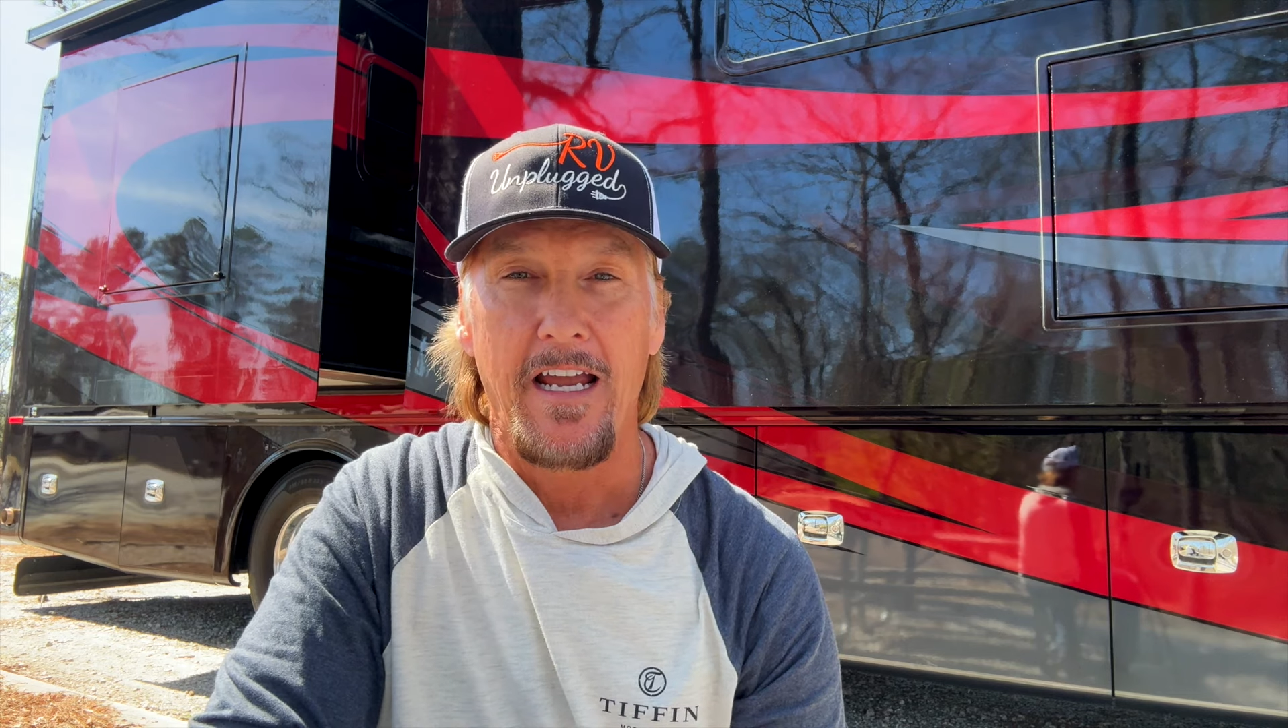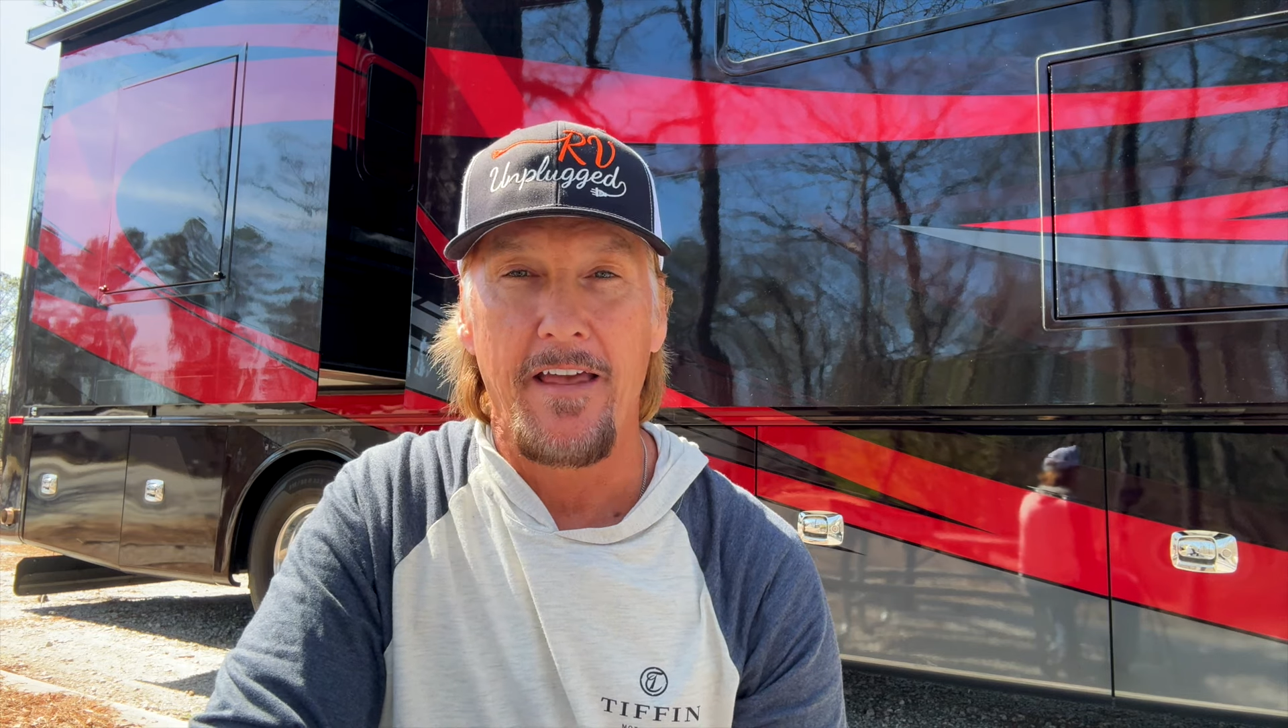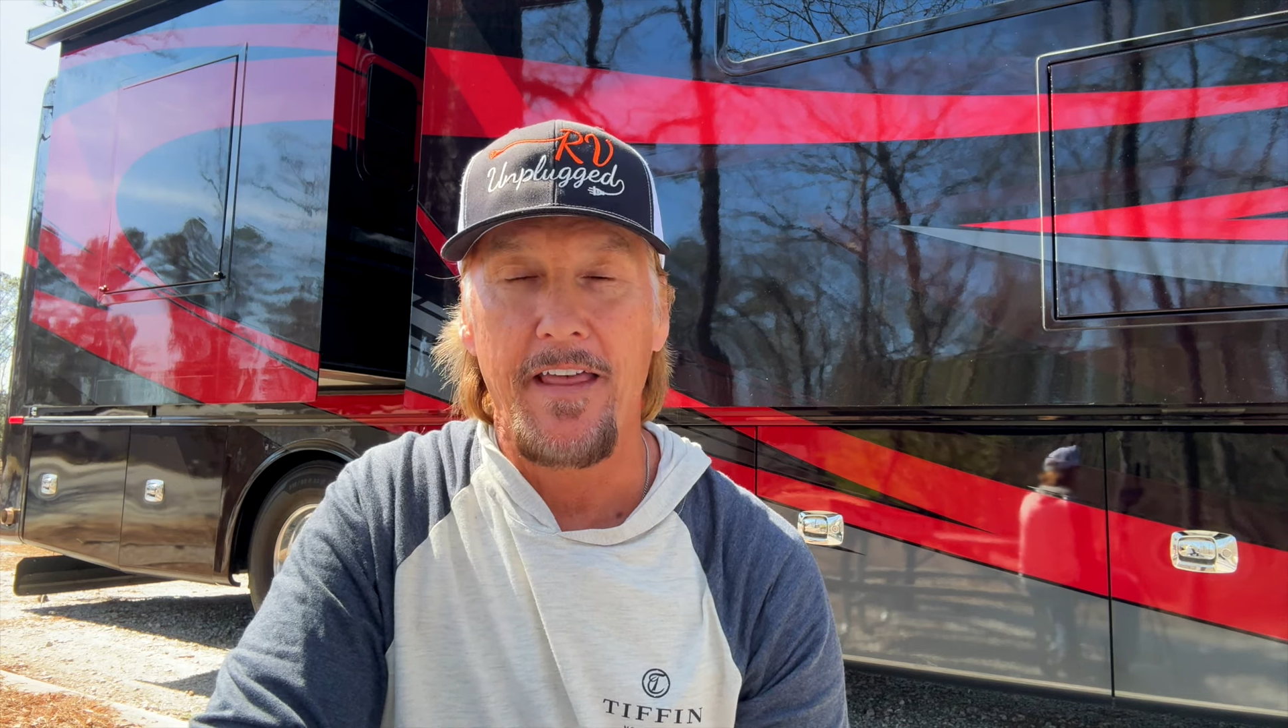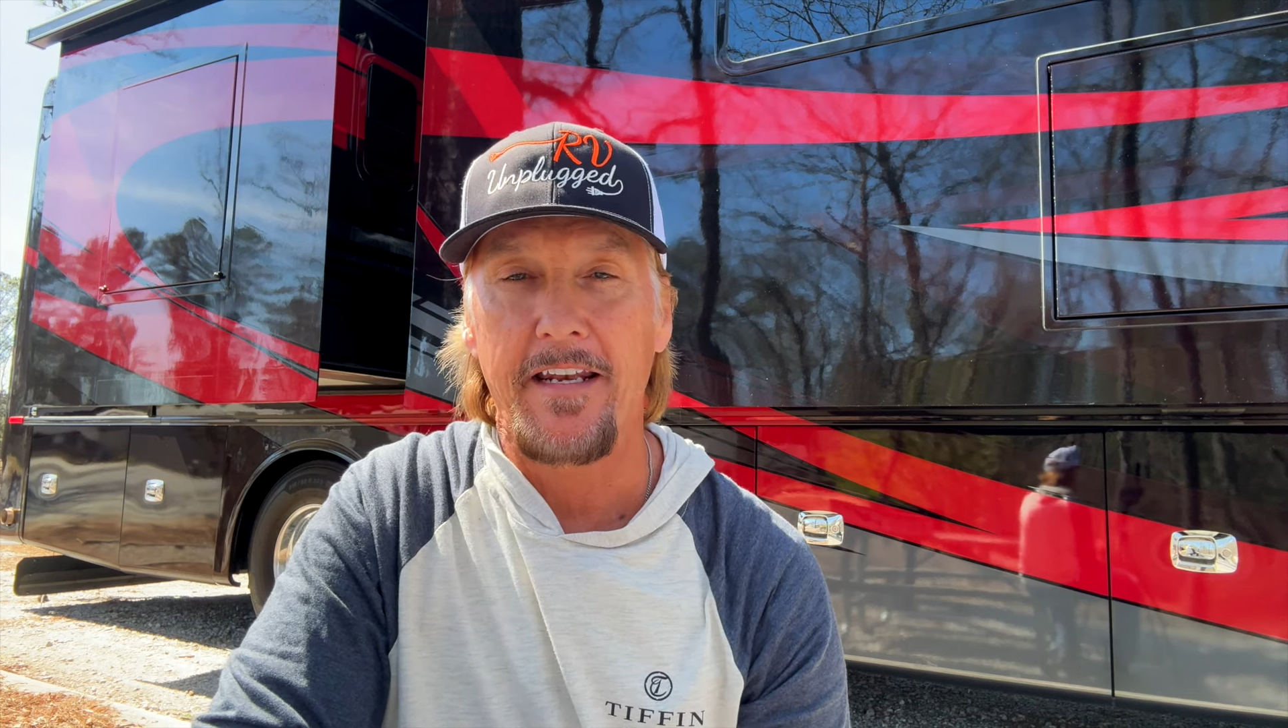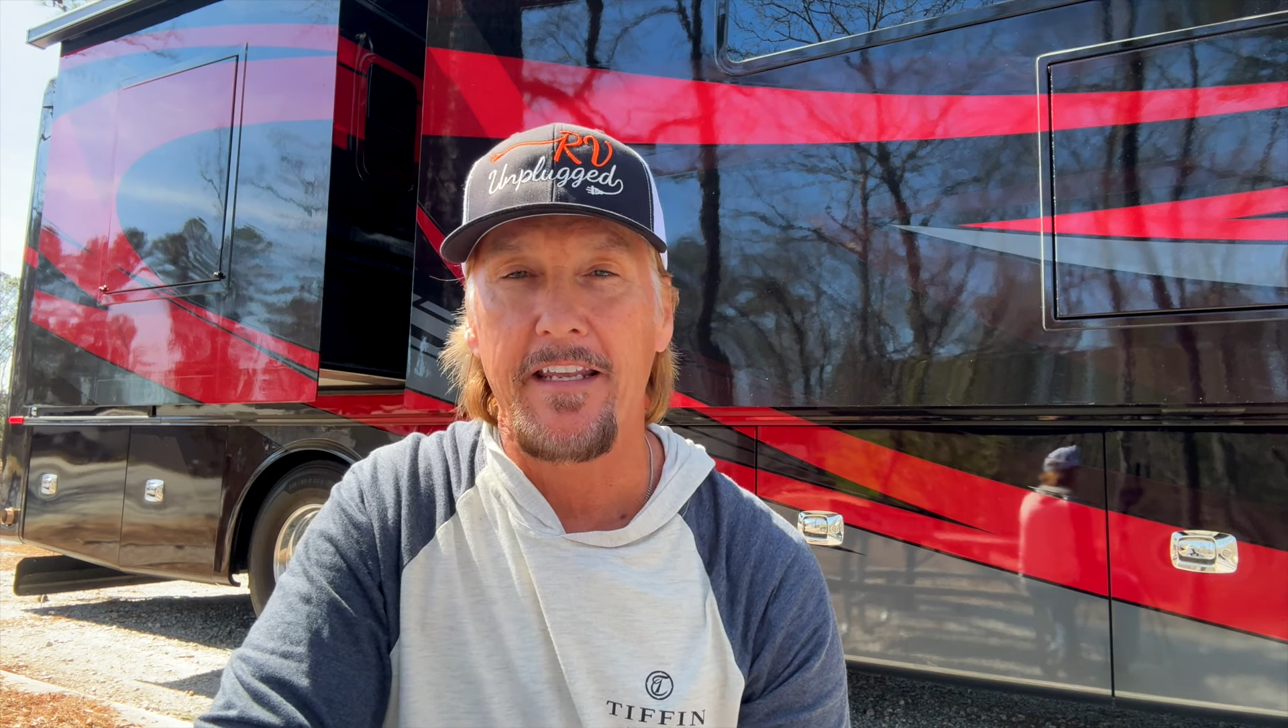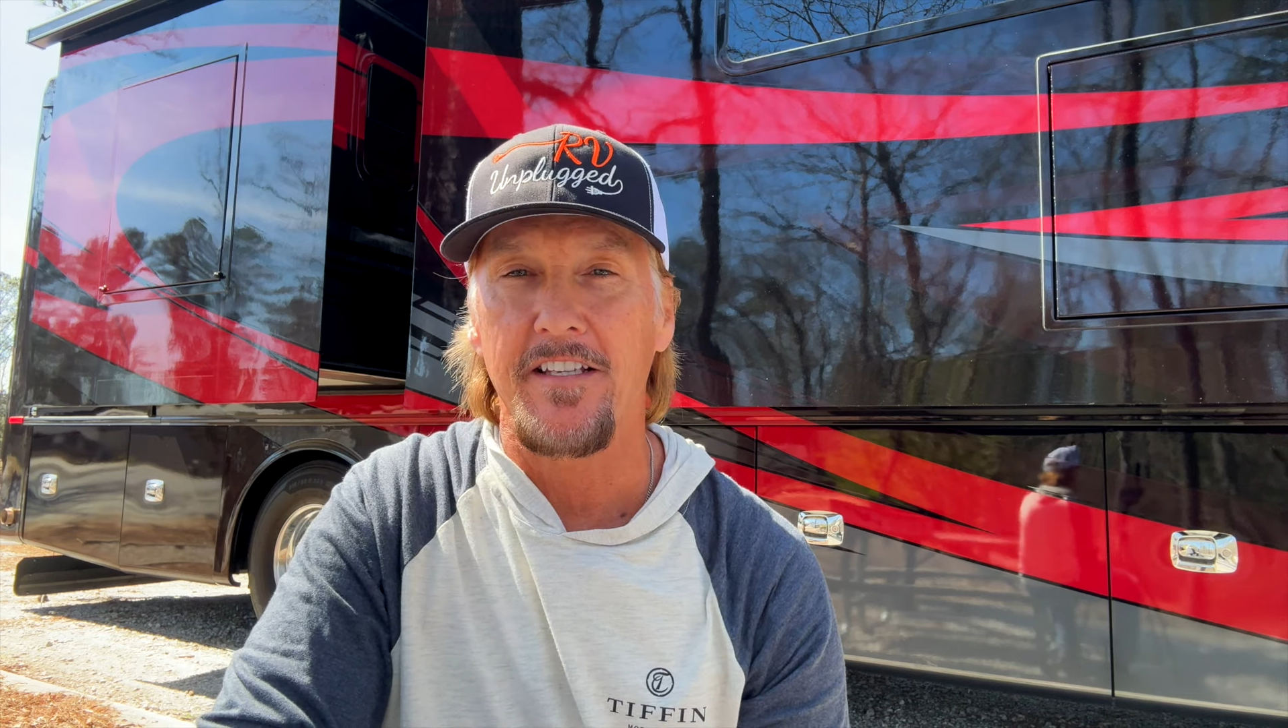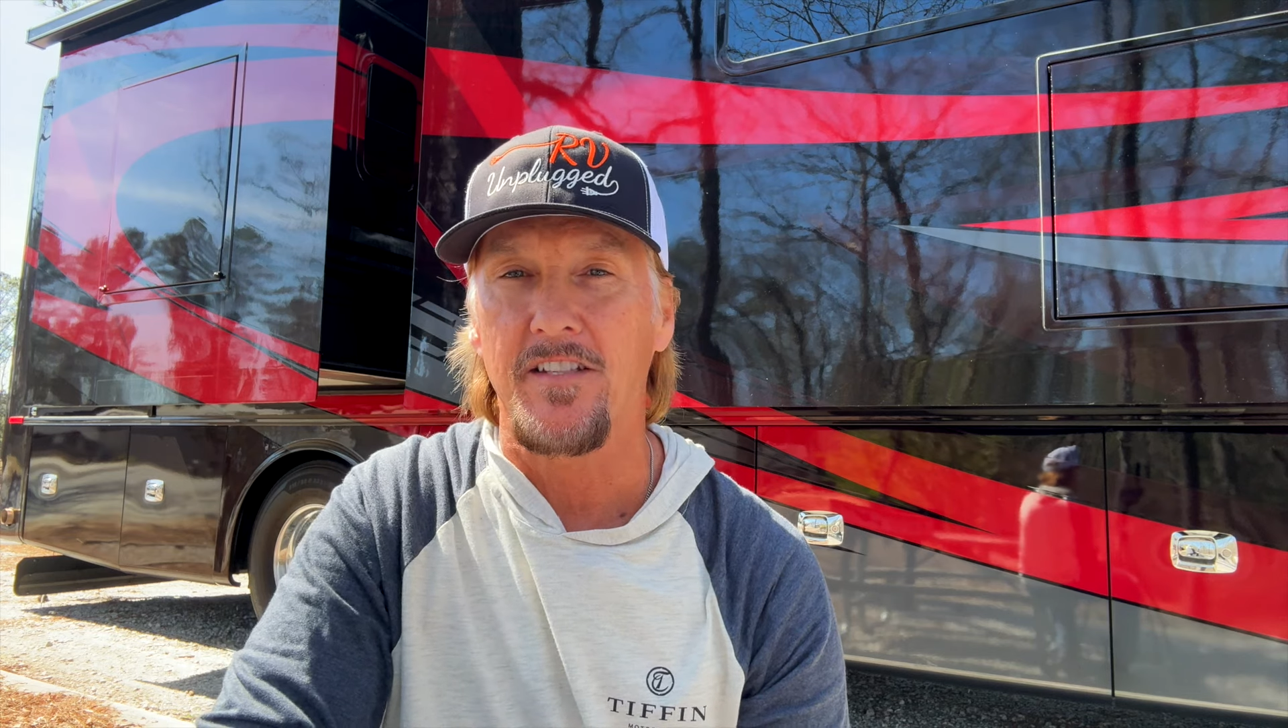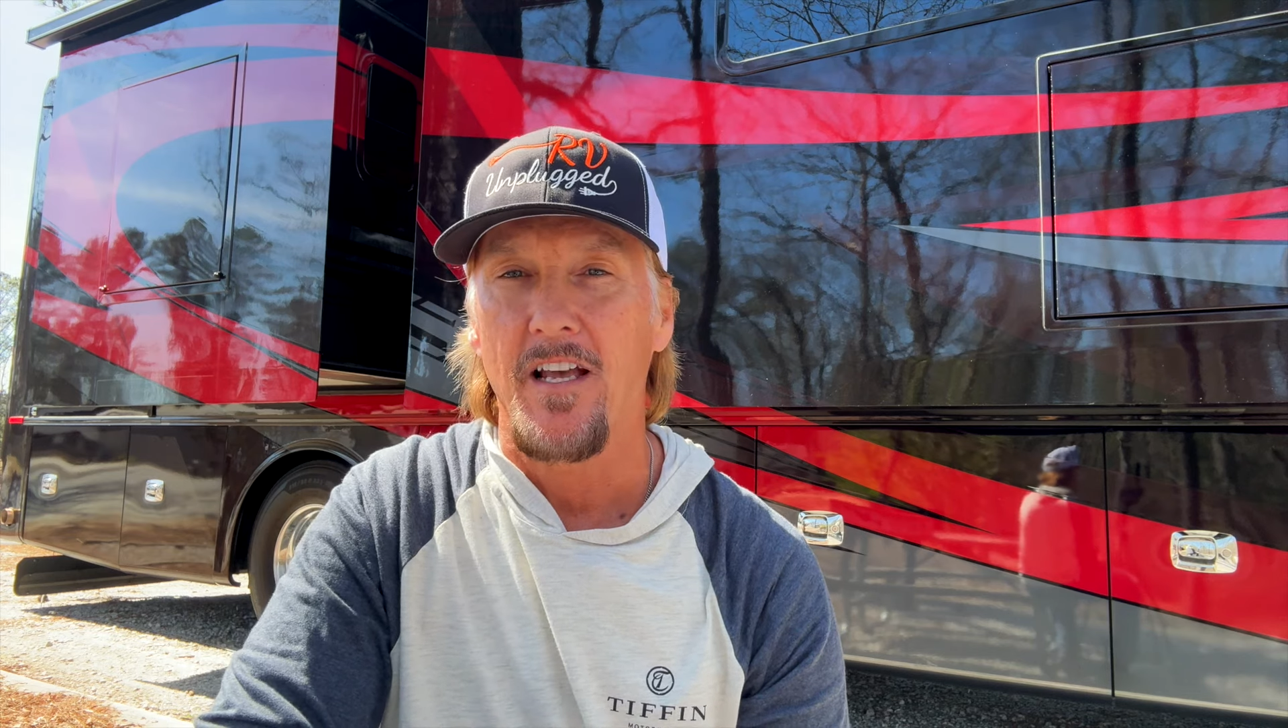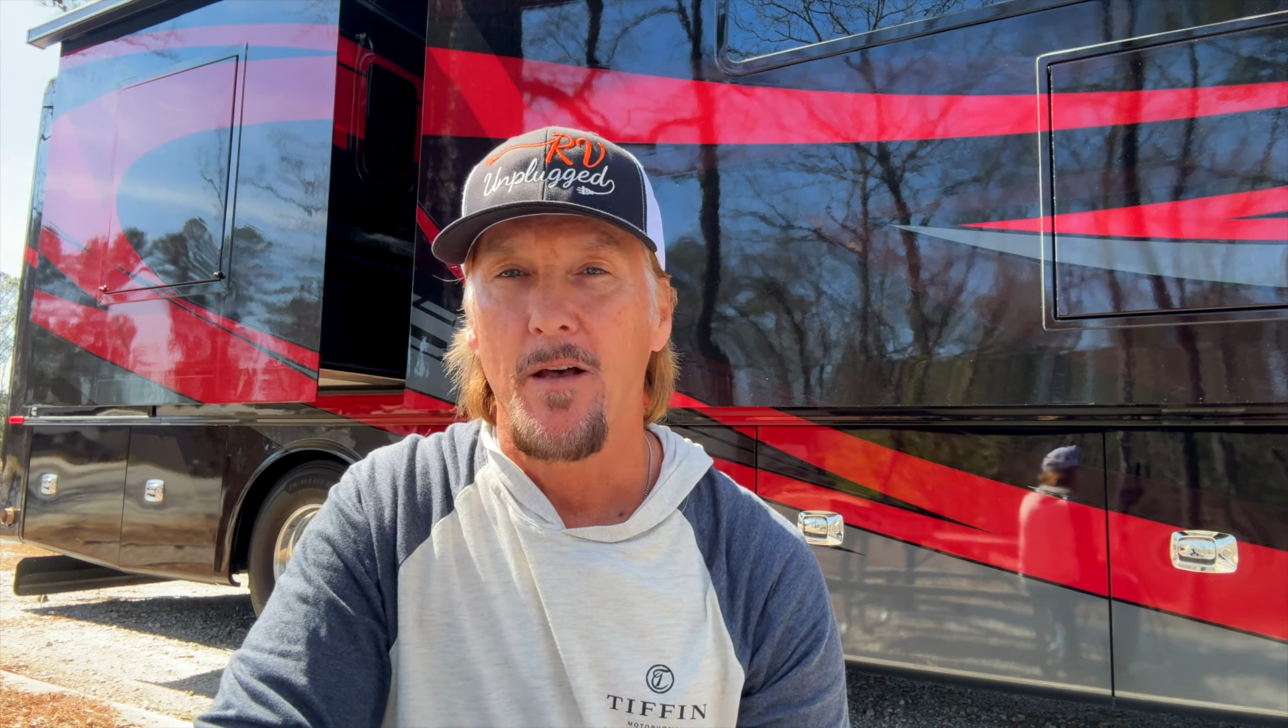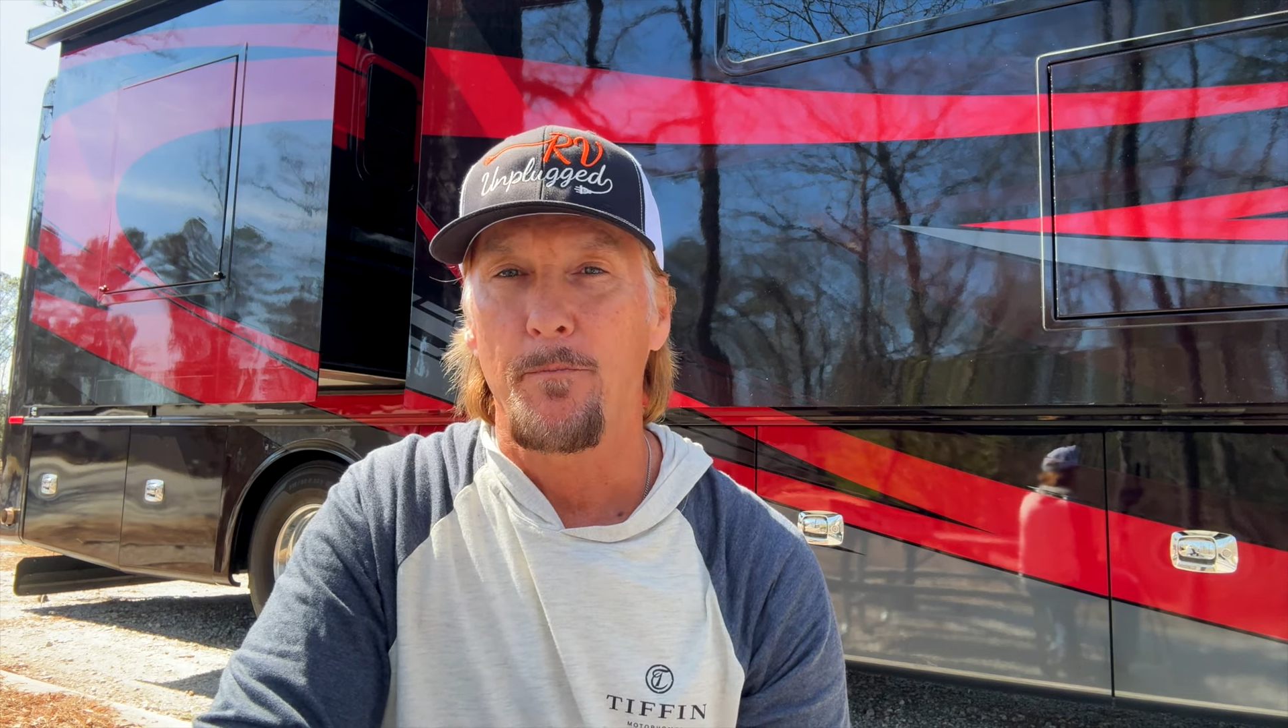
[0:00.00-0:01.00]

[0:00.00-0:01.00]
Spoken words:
and that is